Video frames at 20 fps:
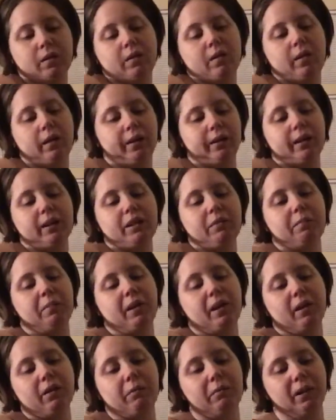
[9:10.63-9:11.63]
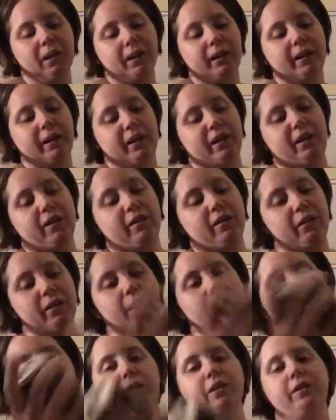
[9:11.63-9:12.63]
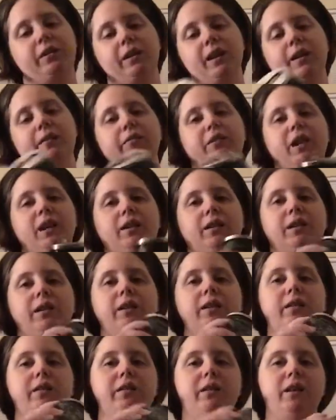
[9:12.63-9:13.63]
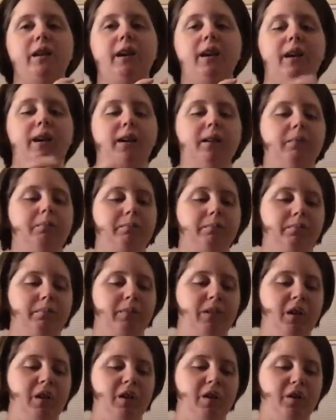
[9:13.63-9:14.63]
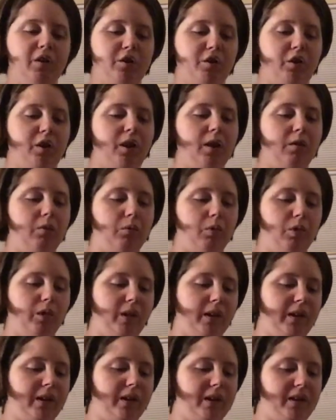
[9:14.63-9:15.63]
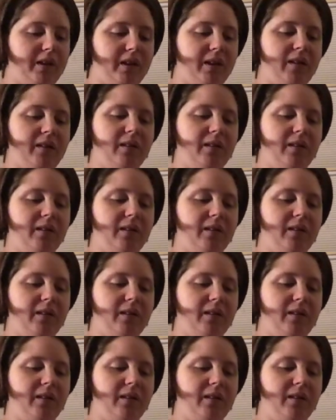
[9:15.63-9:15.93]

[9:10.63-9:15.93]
on this bottle pocket here, I just have Darian's um, Star Wars